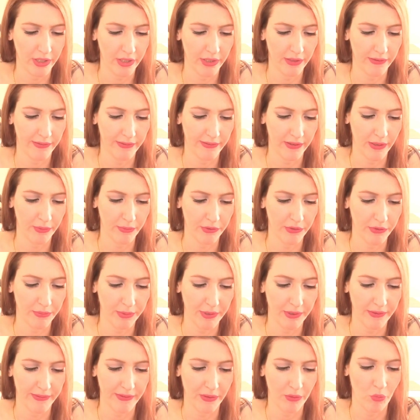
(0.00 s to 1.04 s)
is seems to
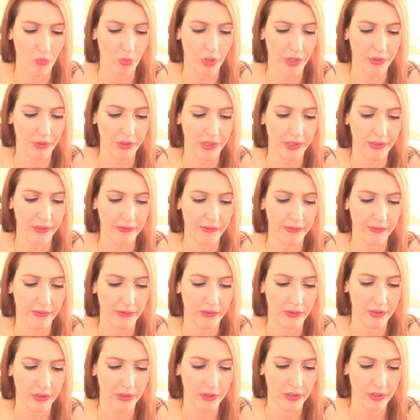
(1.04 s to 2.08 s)
be some worries,
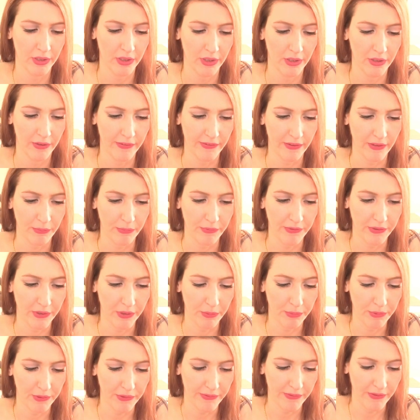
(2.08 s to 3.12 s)
some
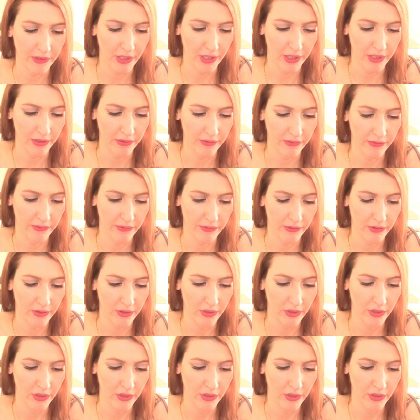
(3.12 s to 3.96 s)
sleepless nights.